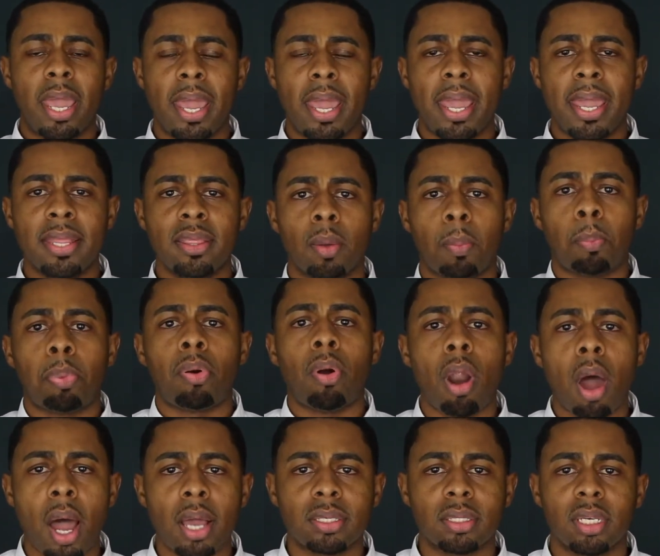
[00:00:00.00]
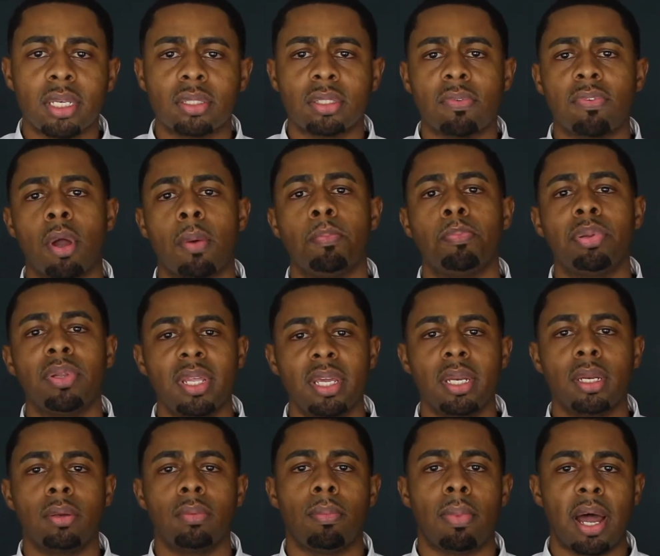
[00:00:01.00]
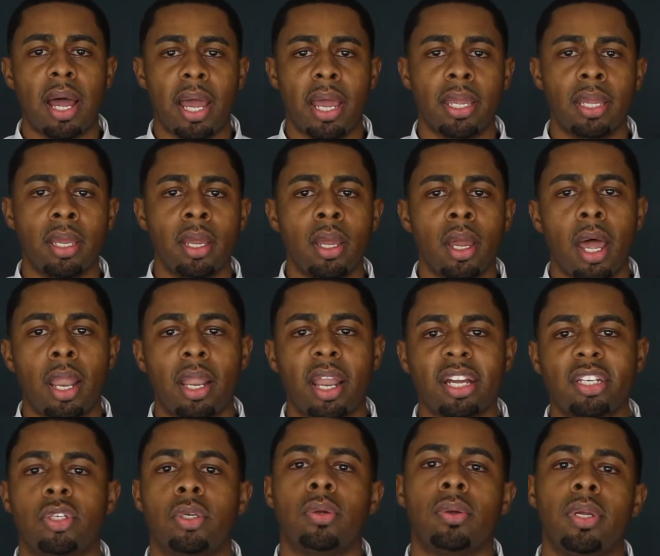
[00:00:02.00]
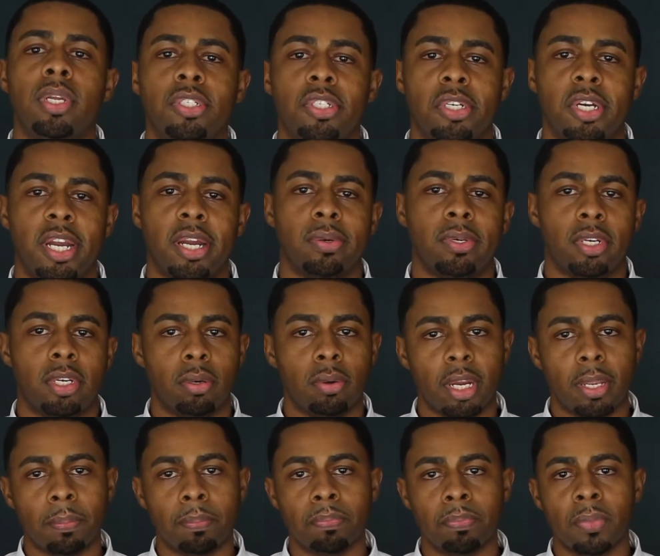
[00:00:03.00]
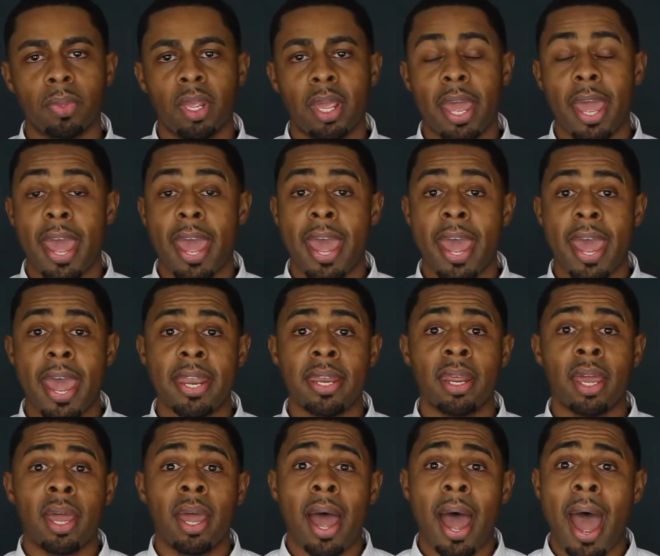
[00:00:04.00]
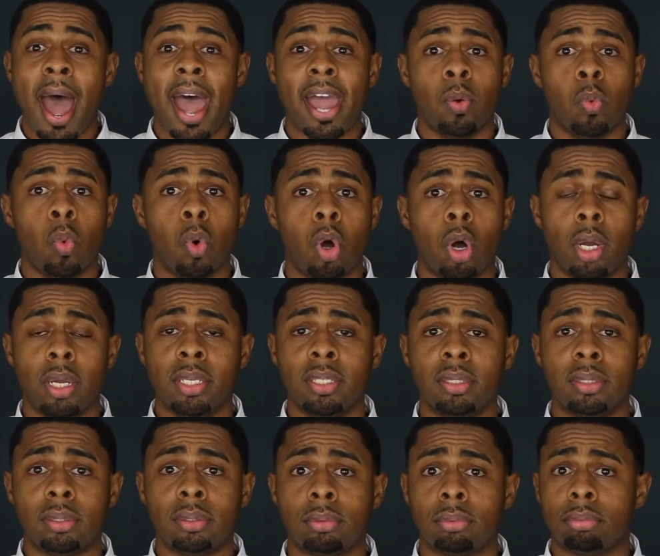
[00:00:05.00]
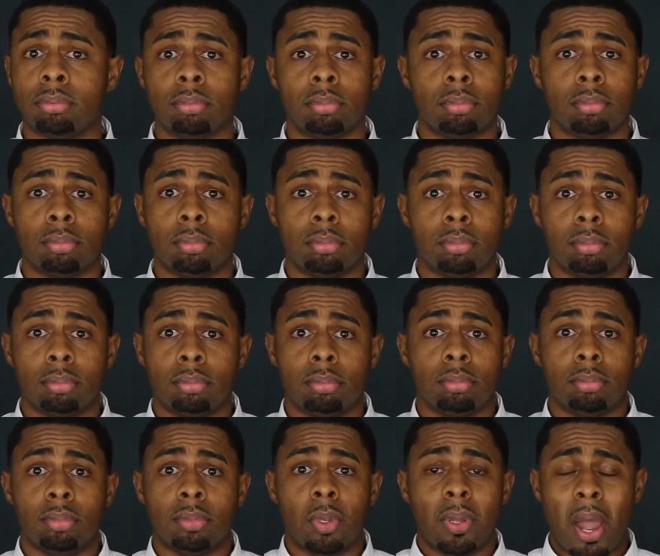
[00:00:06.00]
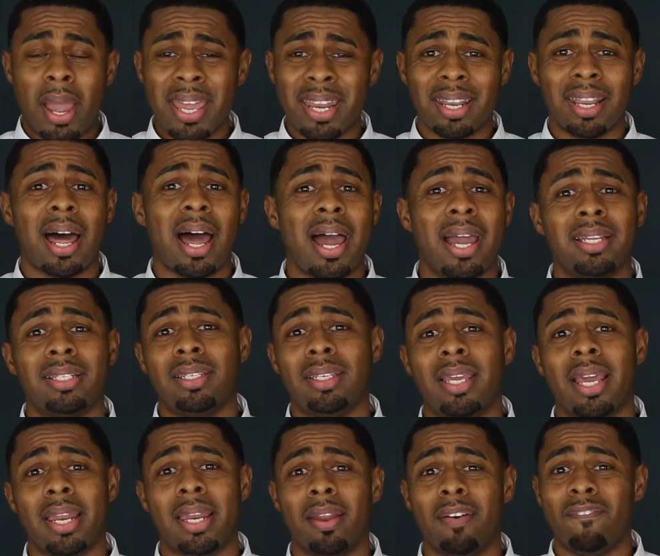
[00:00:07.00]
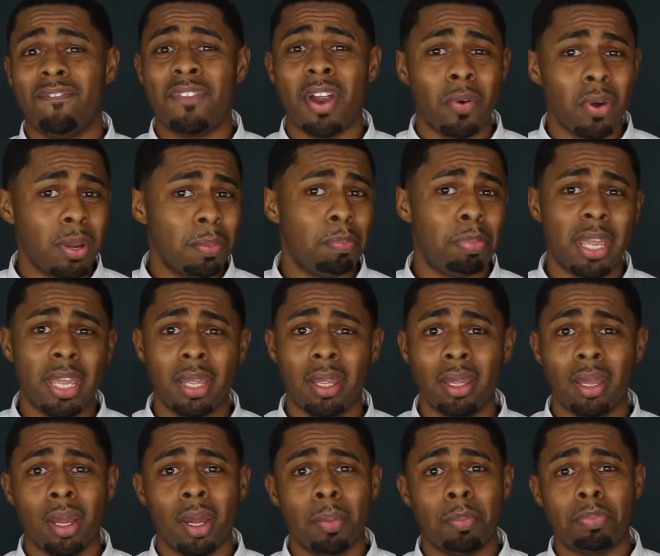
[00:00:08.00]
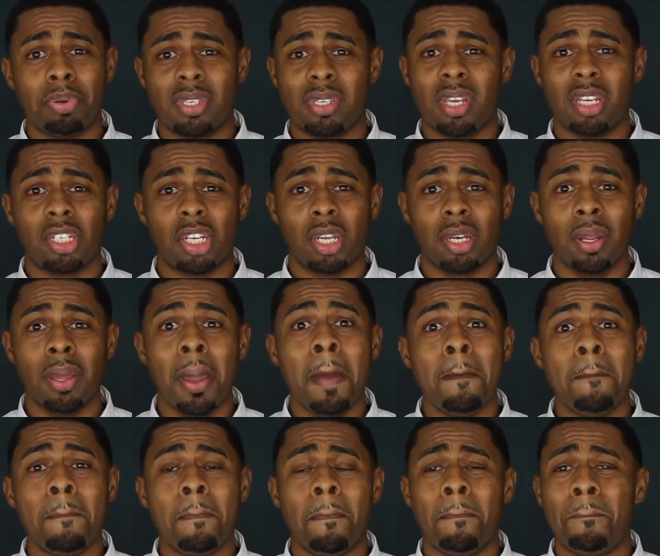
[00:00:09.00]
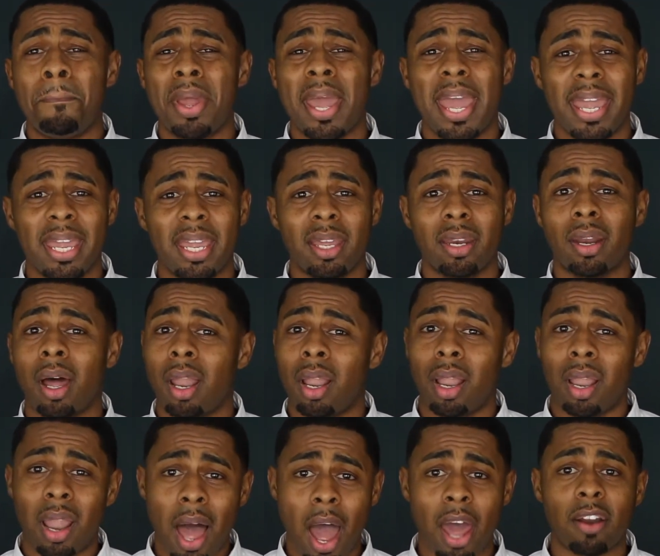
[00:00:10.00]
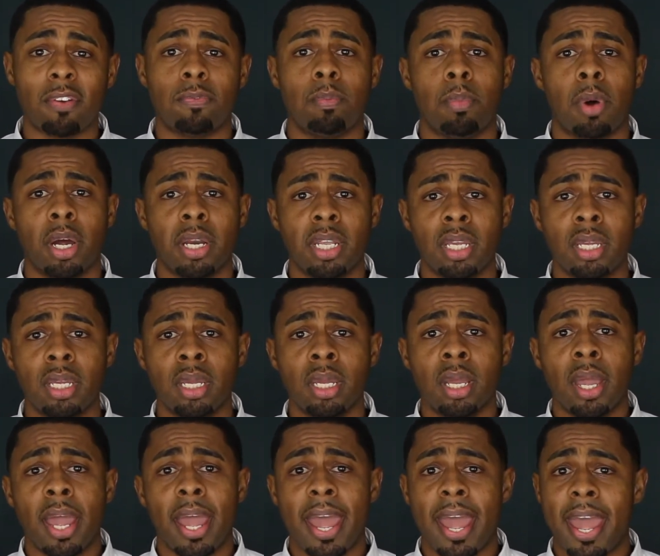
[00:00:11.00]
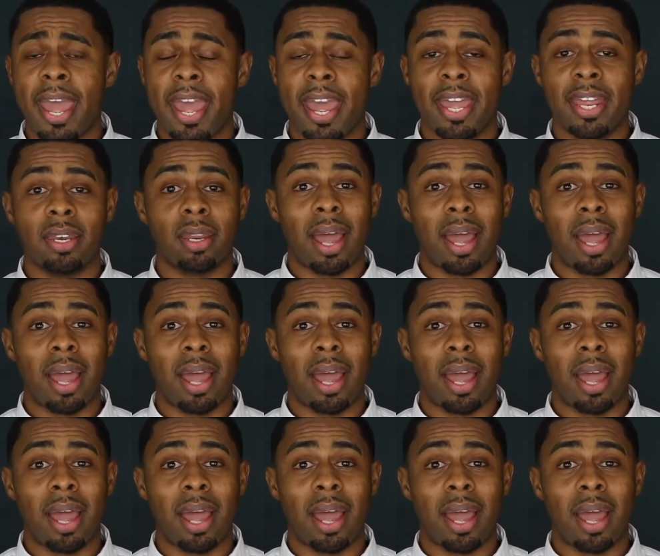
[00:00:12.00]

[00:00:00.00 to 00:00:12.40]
in the process of completing my electrical engineering degree. And I was in line to get in a very big position, paying a lot of money, and